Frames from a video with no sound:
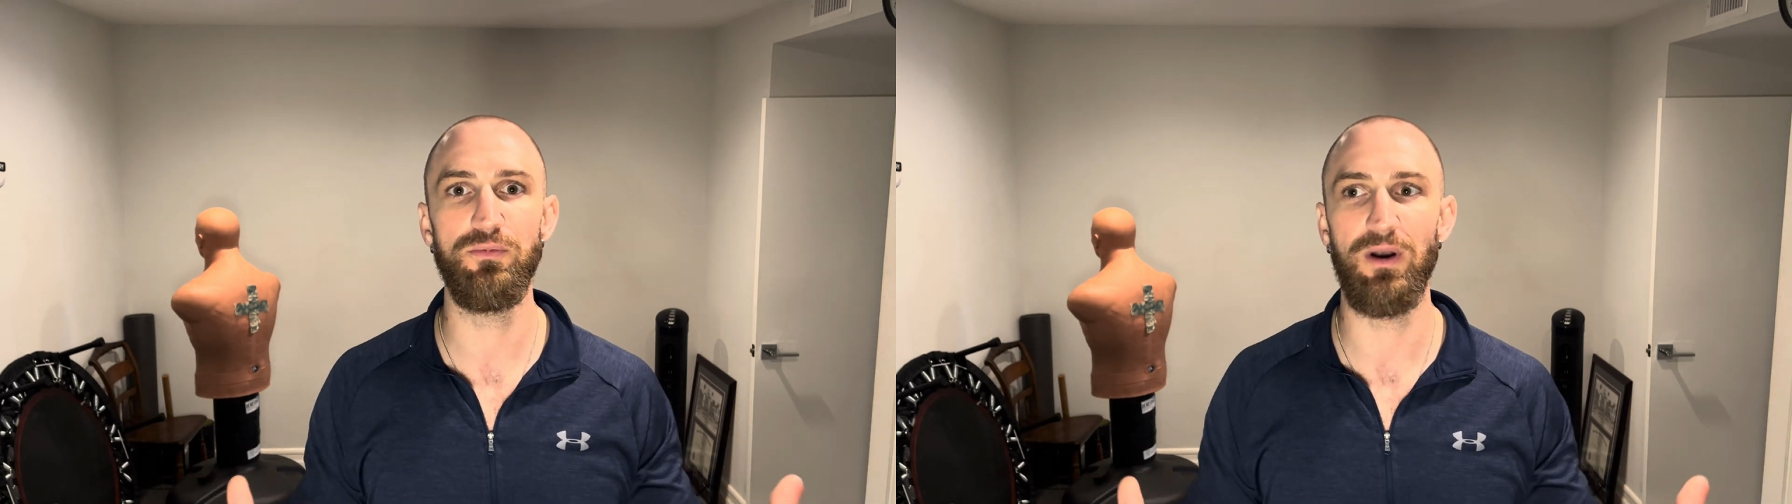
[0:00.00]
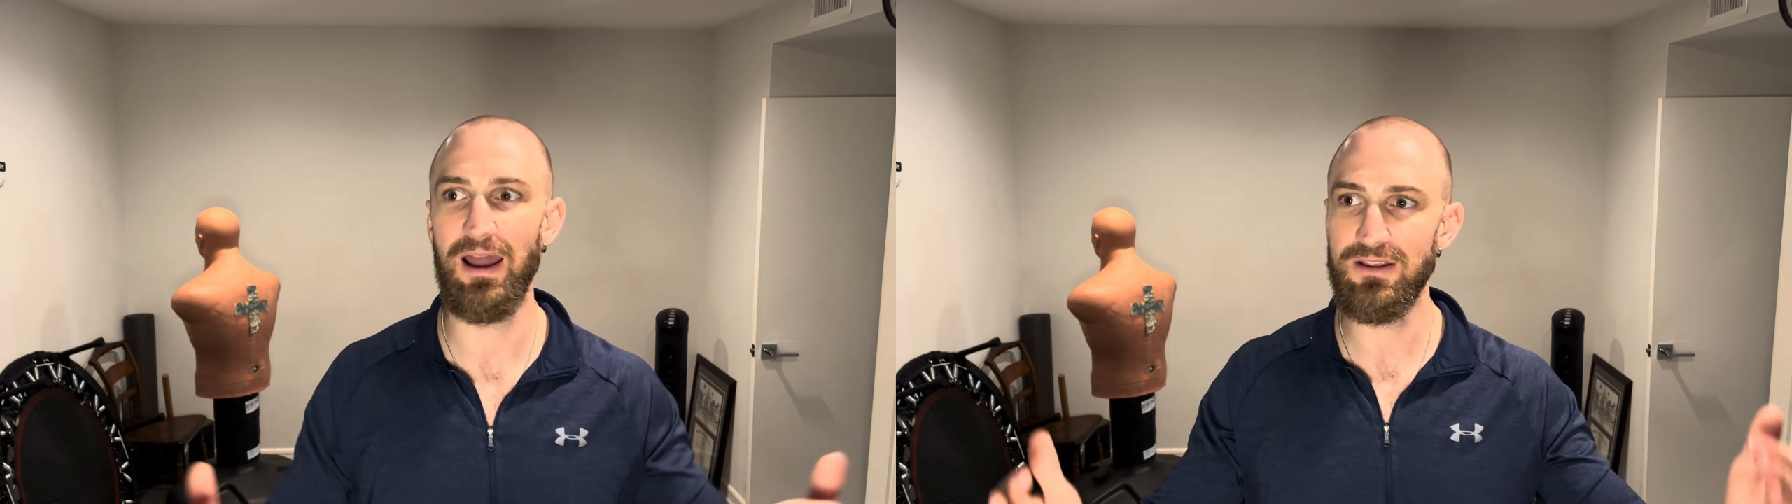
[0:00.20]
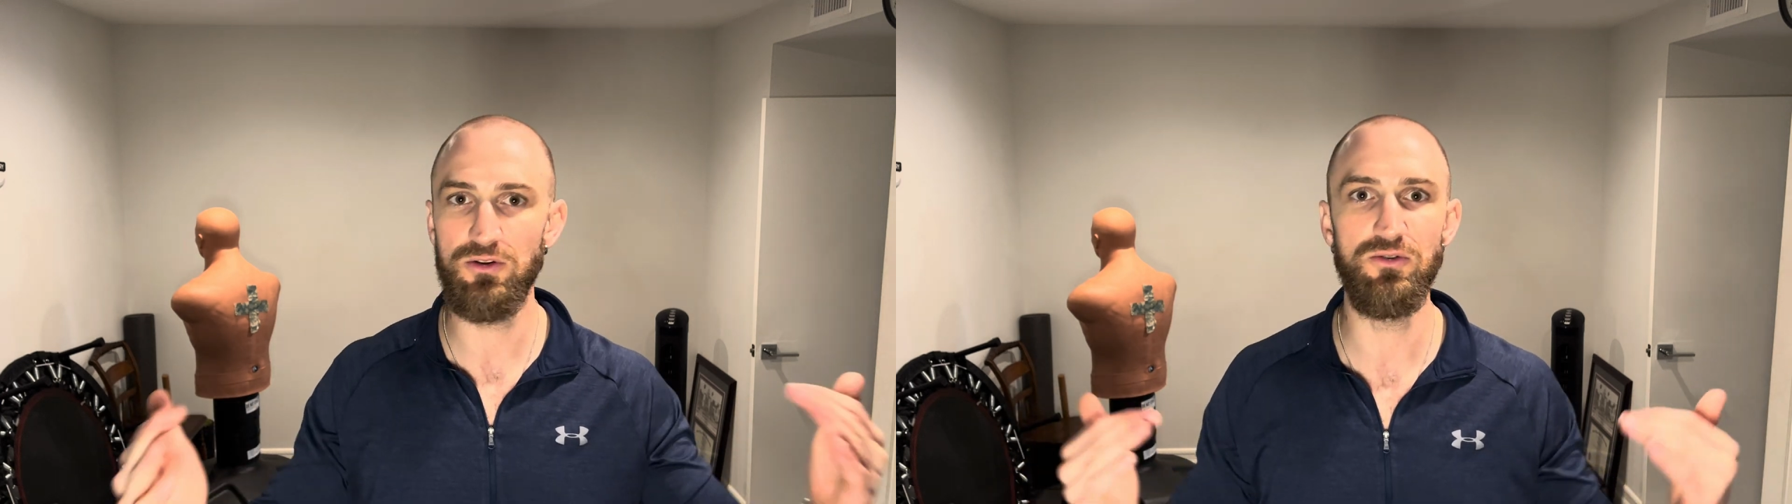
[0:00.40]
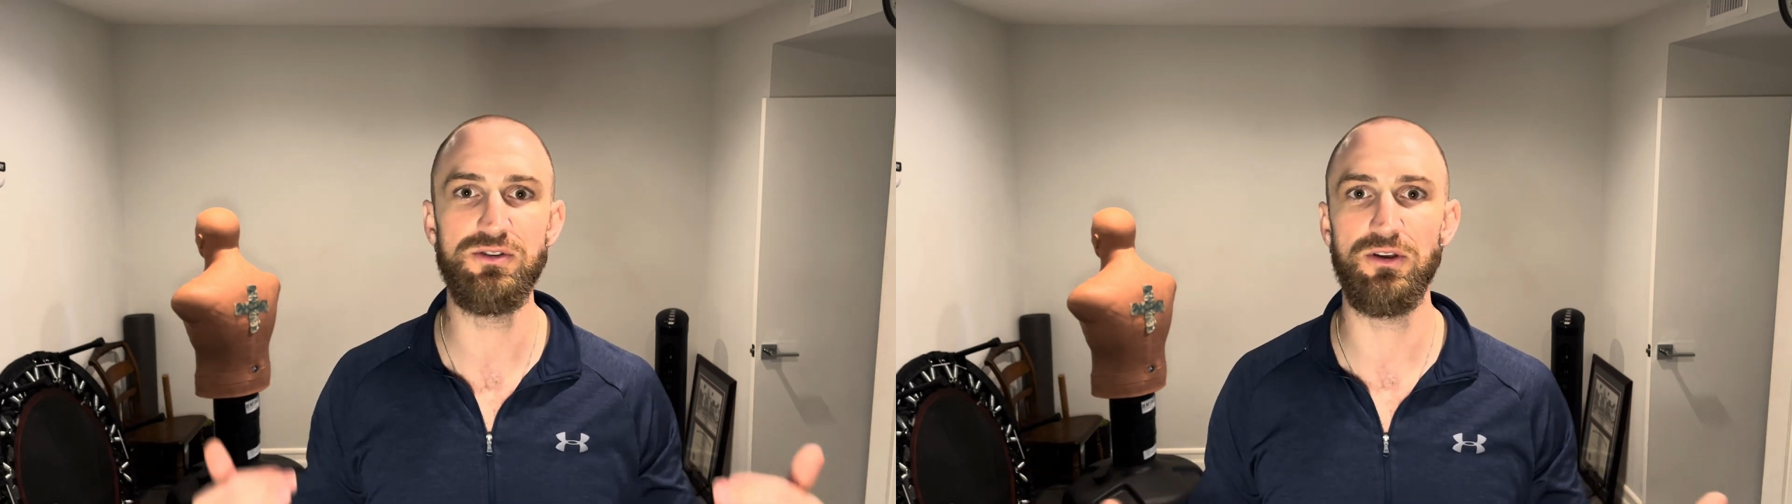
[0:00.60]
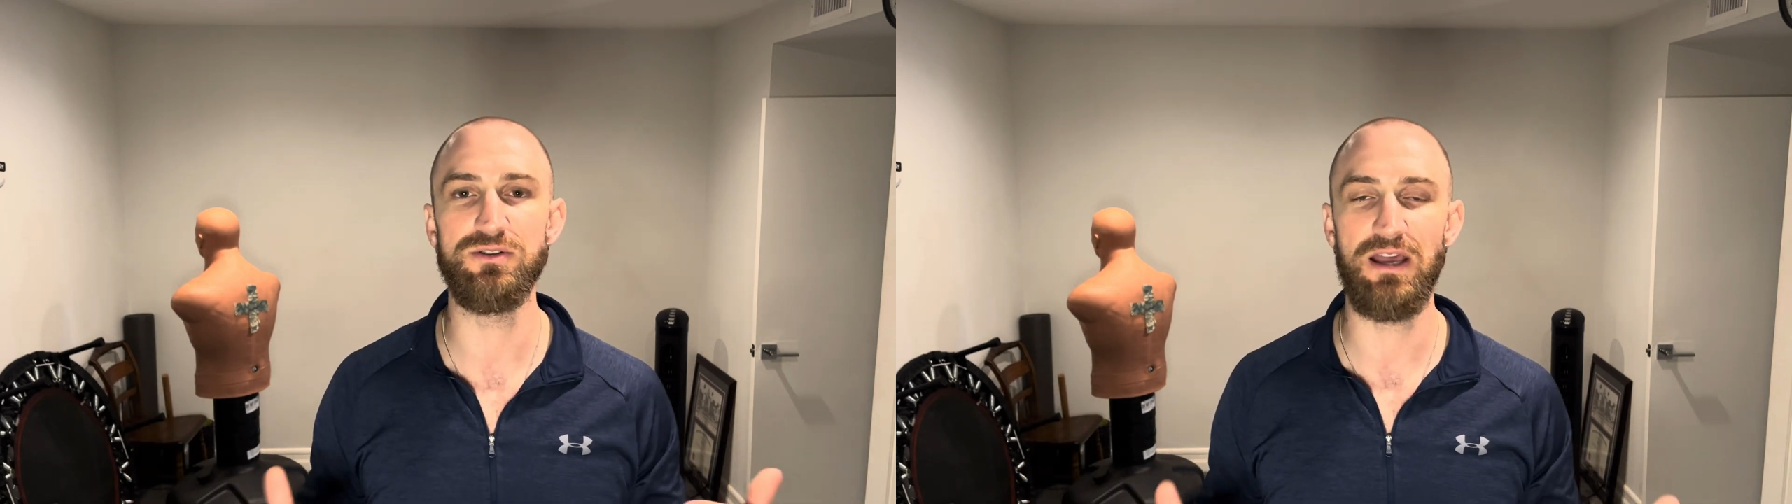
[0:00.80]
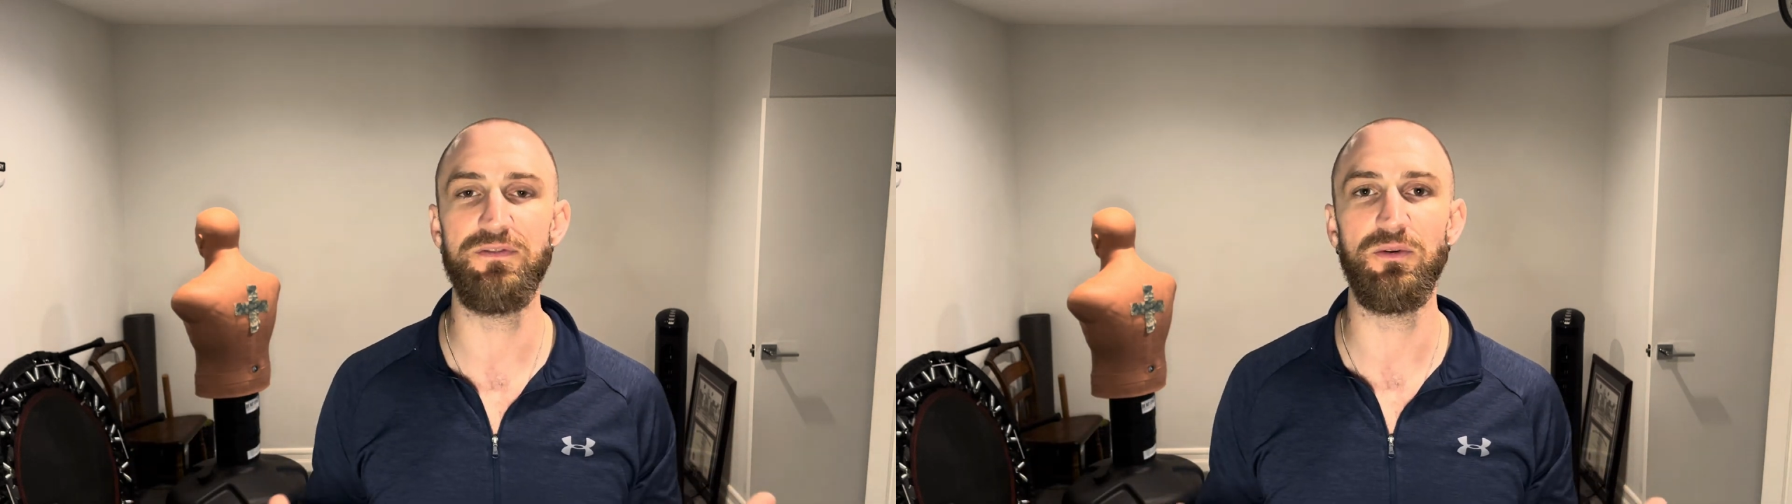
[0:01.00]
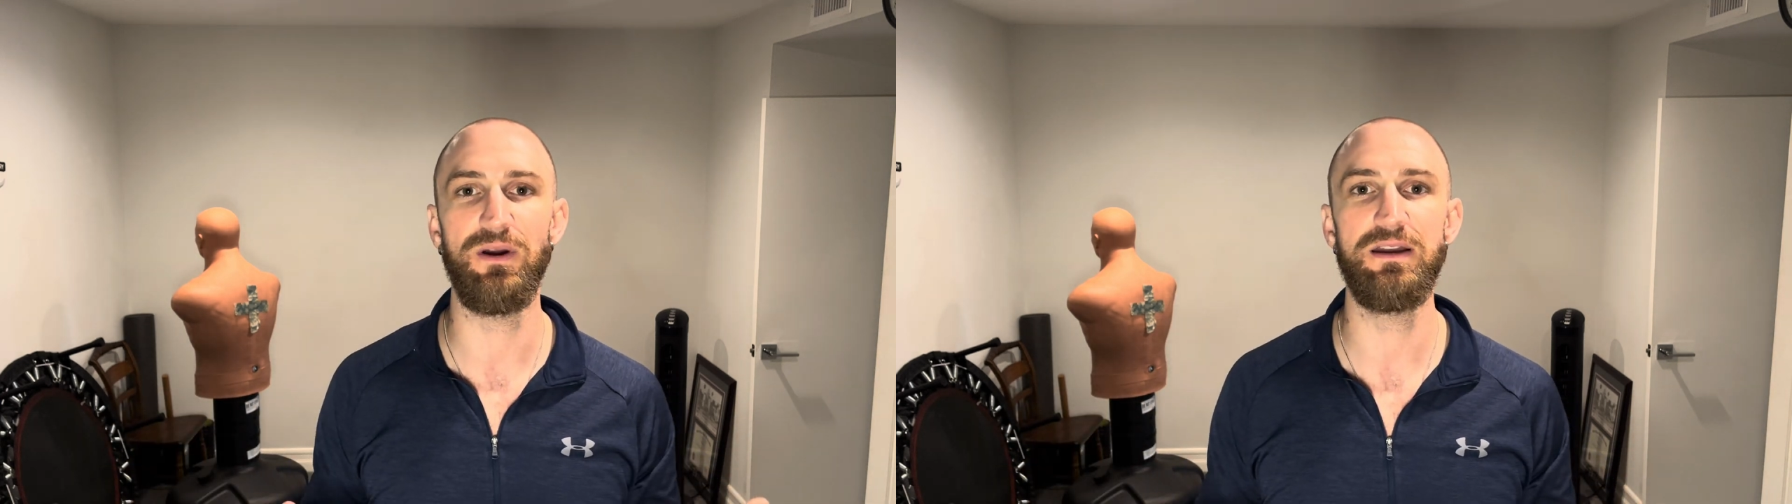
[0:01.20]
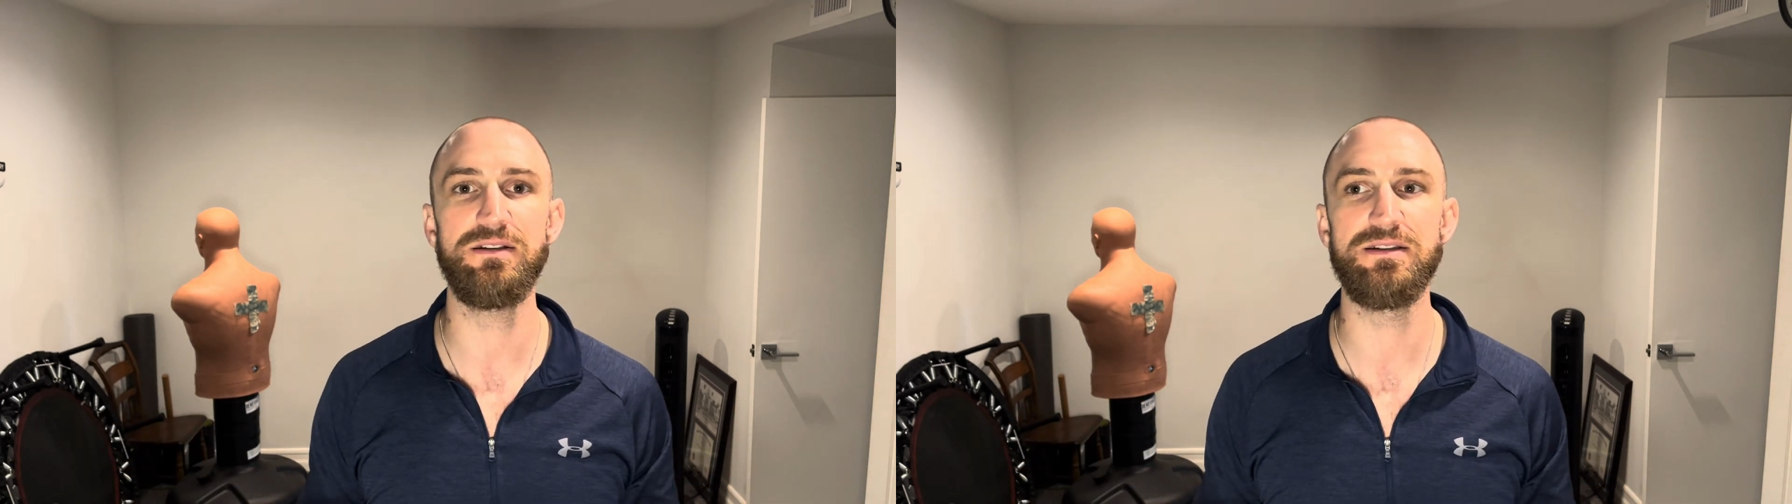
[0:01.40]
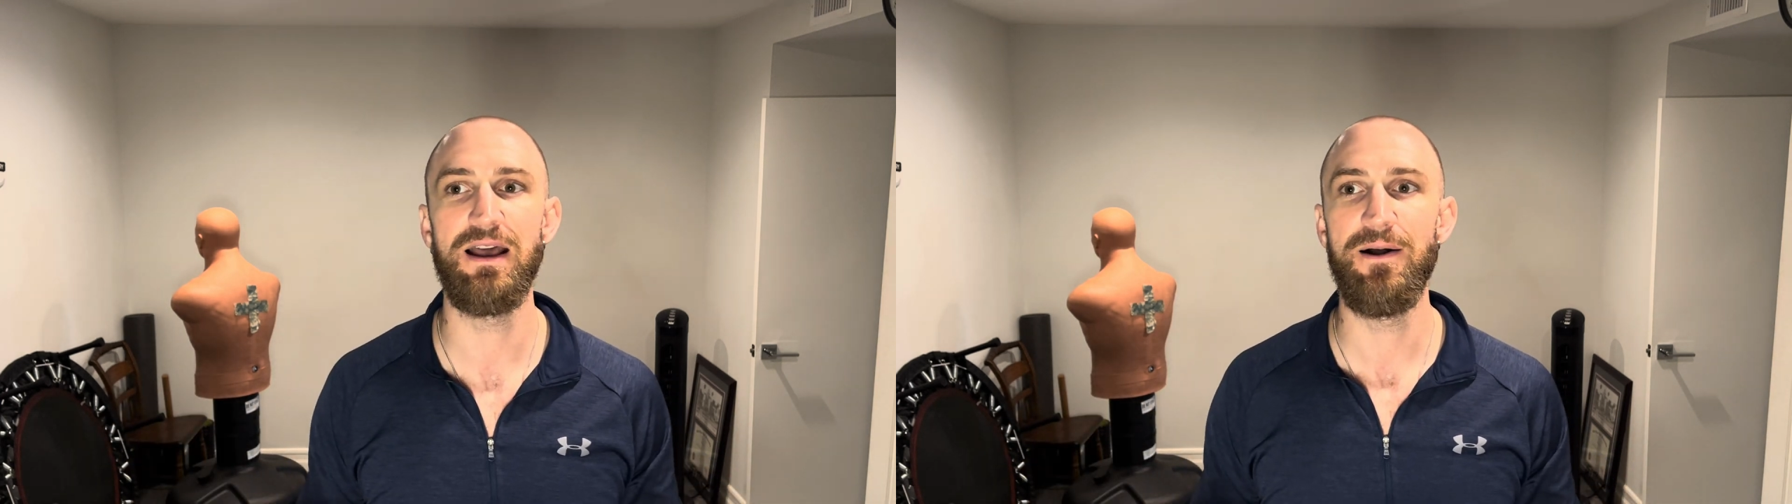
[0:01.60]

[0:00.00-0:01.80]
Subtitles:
when I use those heavy weights,